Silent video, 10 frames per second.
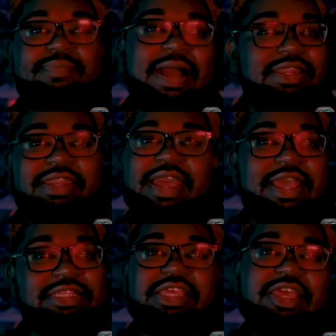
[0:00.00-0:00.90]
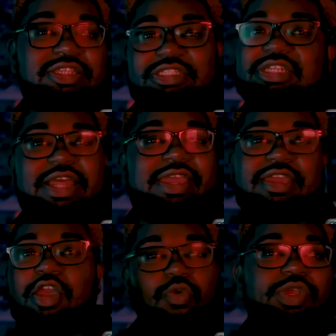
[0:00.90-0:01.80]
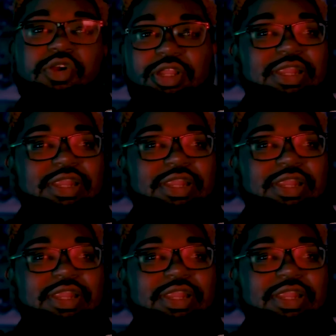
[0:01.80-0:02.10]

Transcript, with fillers: Anybody that has cancer tonight,